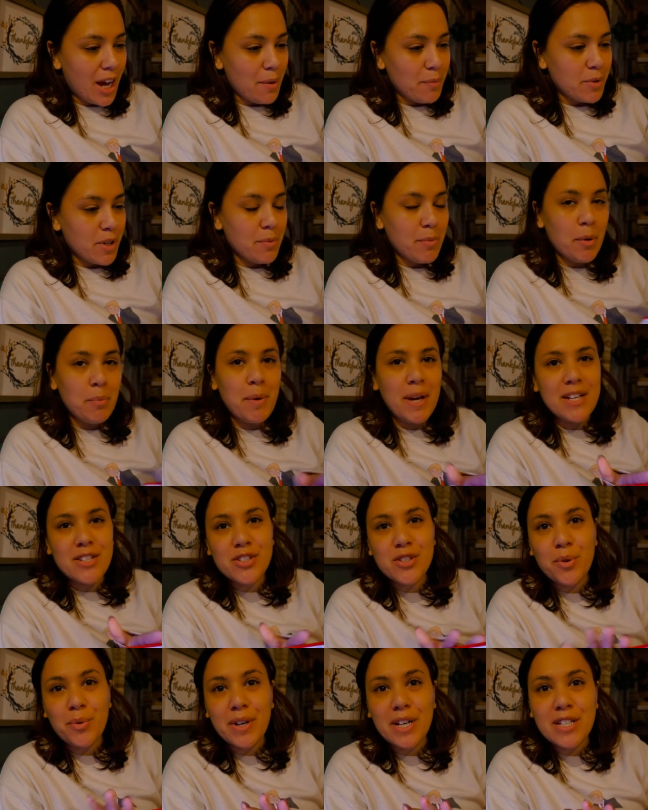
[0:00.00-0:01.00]
chapter. I'm on
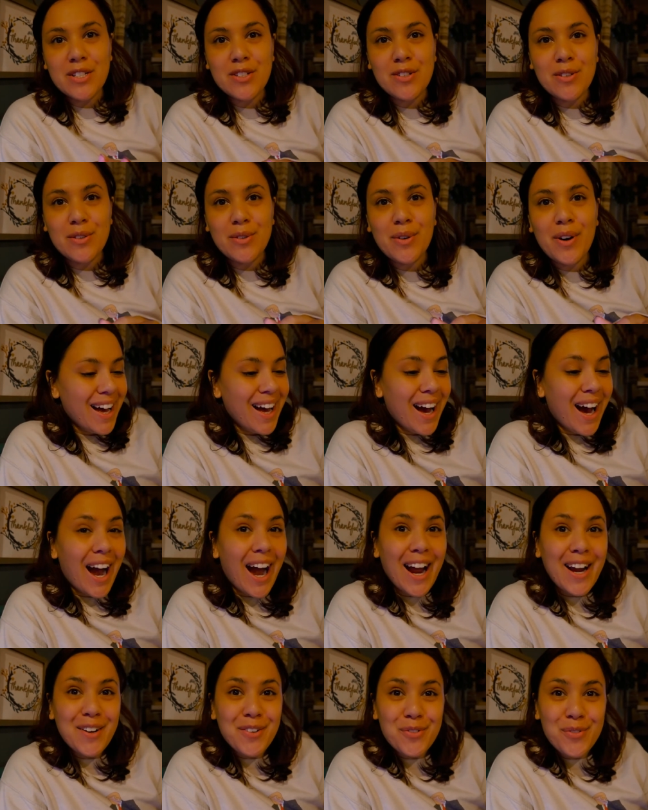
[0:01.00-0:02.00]
page 22.
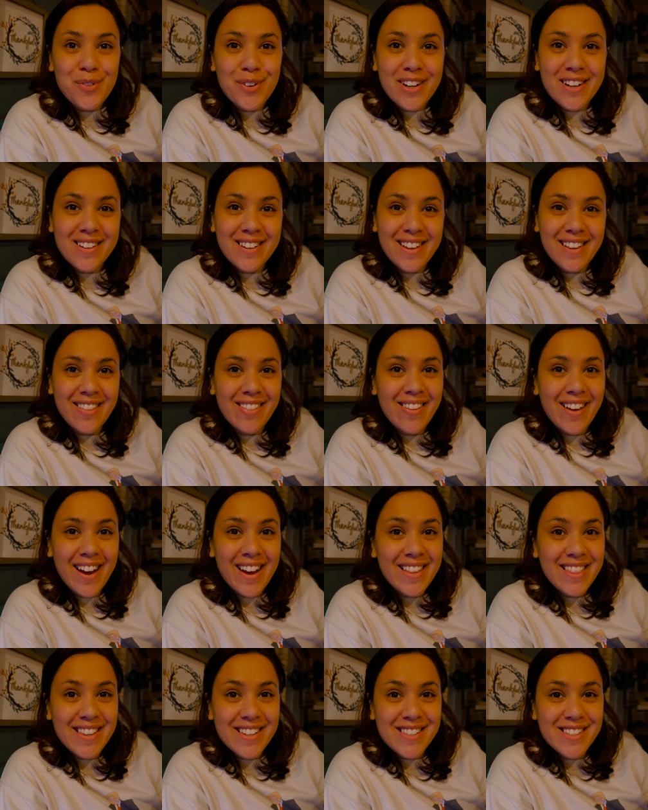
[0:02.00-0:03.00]
I really
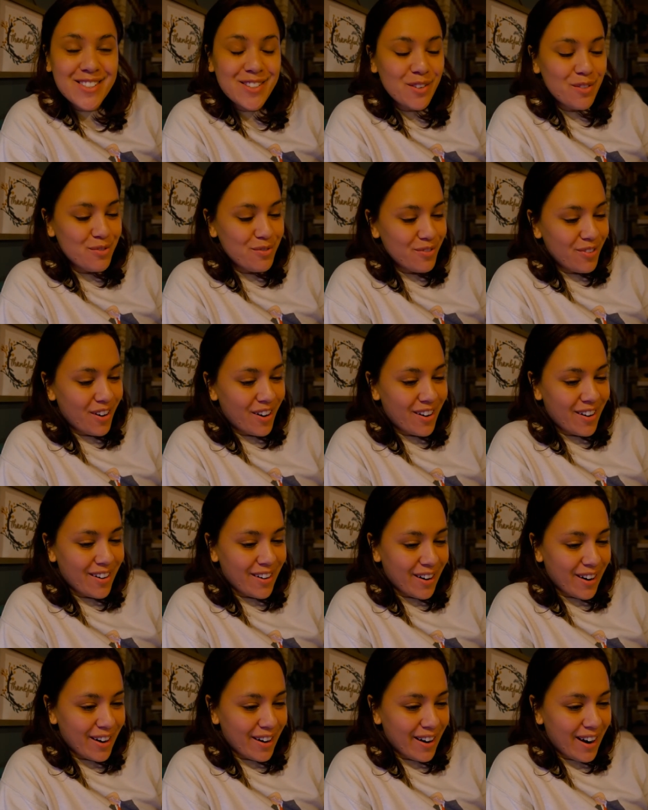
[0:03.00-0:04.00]
like this so
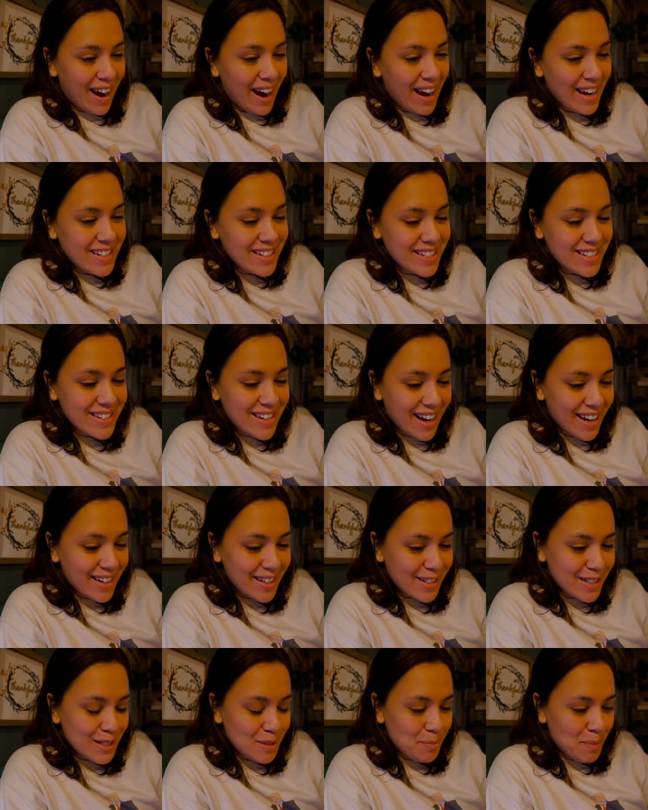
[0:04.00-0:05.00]
far. I did not
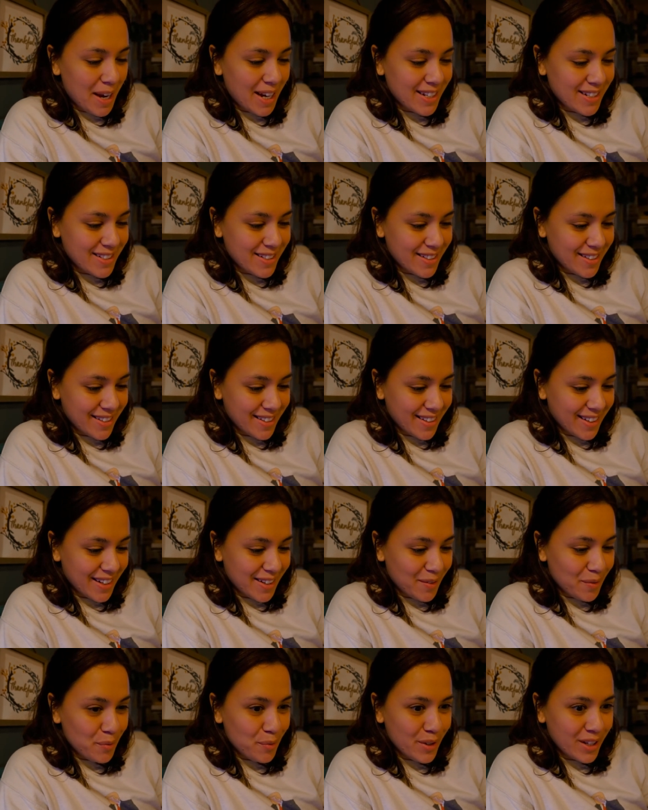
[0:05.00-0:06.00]
expect to
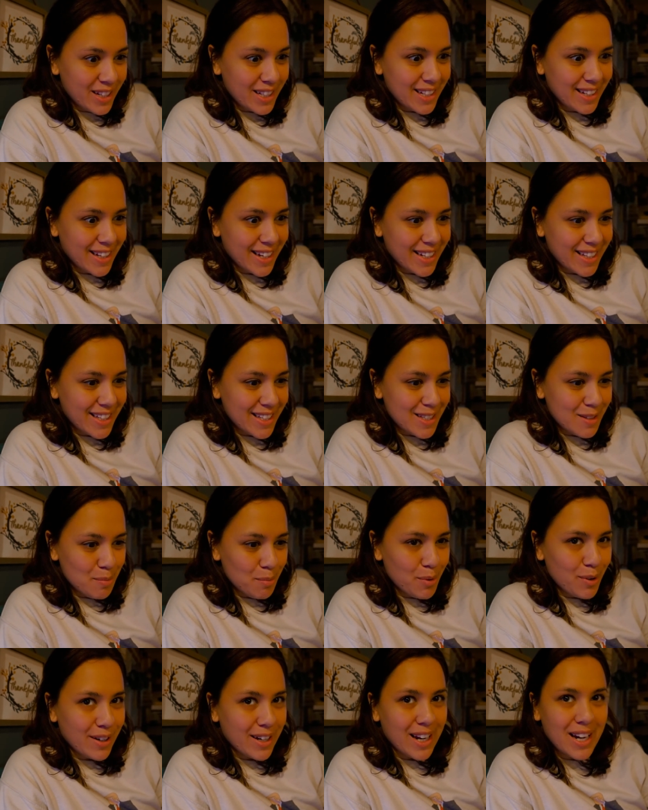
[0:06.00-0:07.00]
like really like this
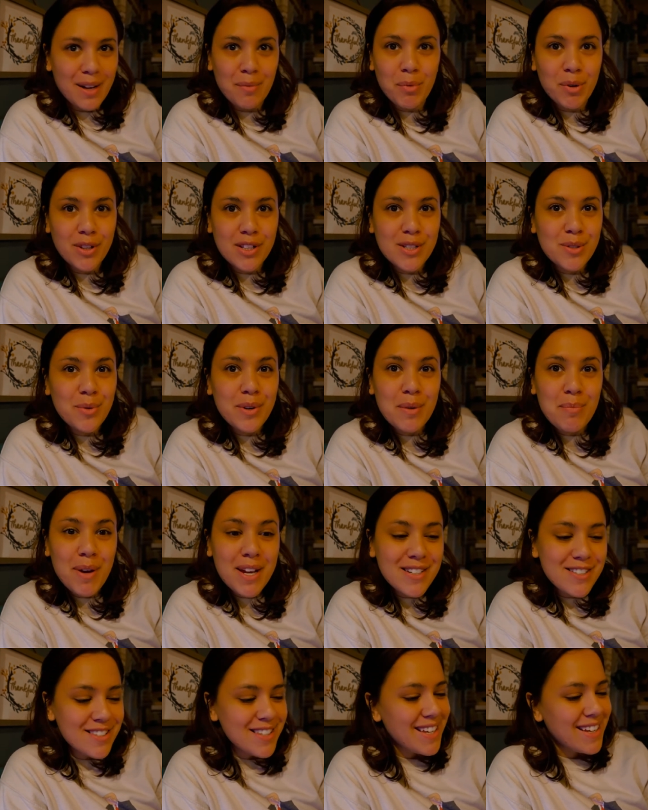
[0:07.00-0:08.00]
book and I'm only 20
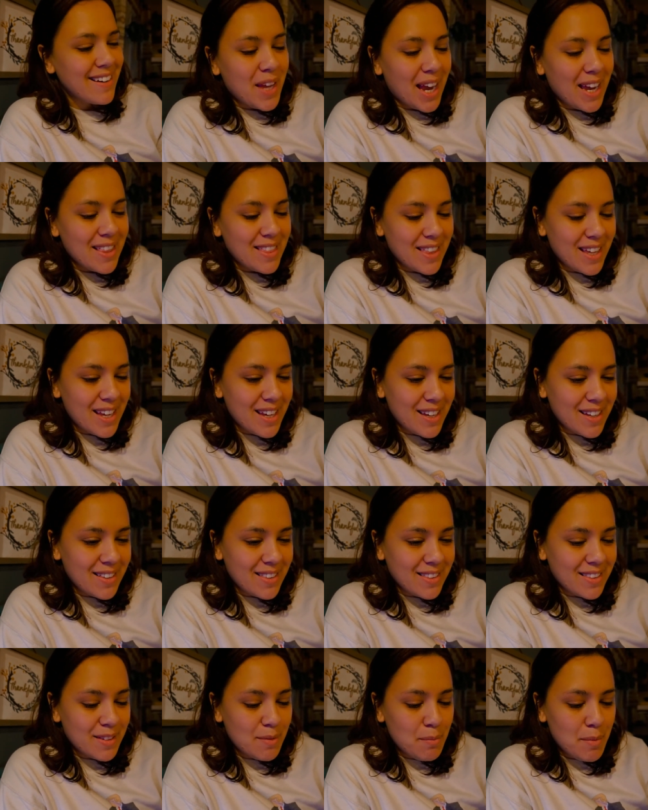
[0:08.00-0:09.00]
pages in. I think
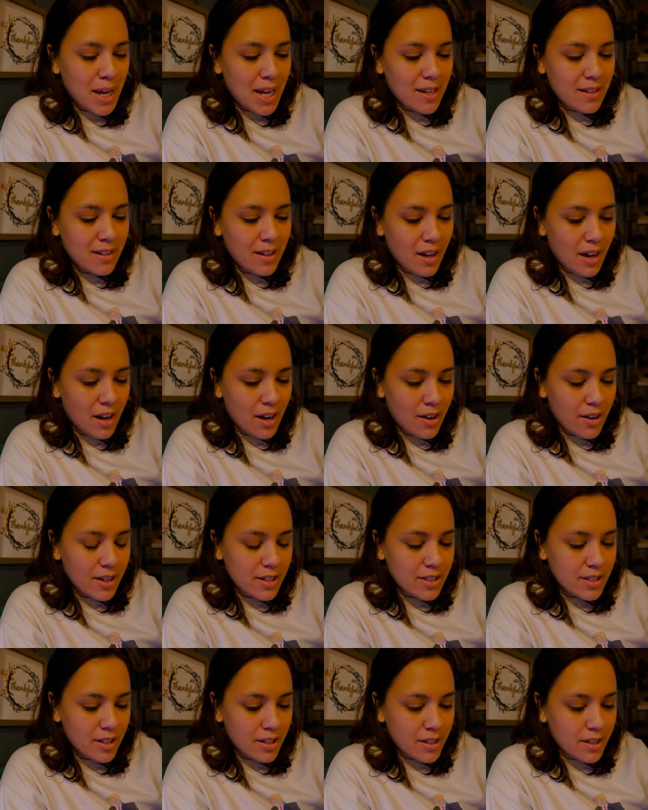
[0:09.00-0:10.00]
the main
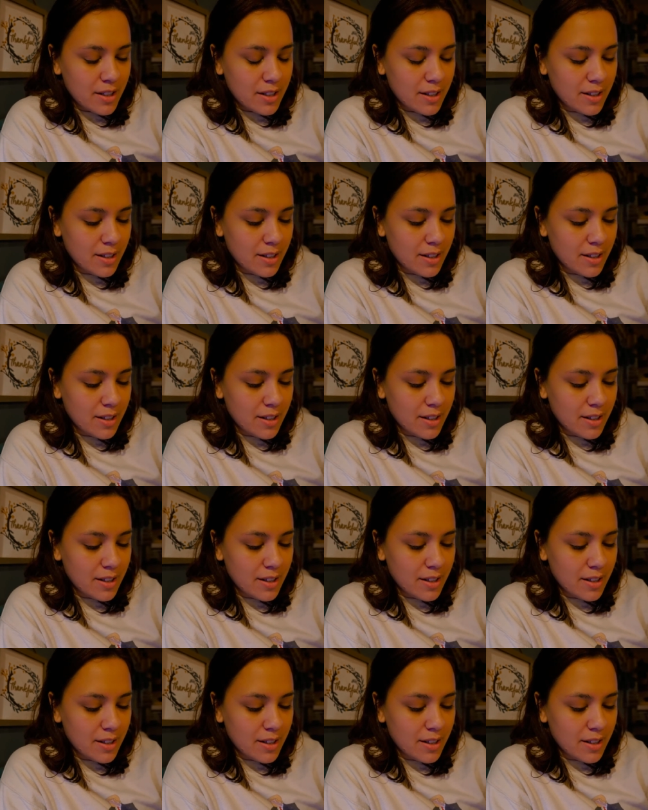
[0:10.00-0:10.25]
character,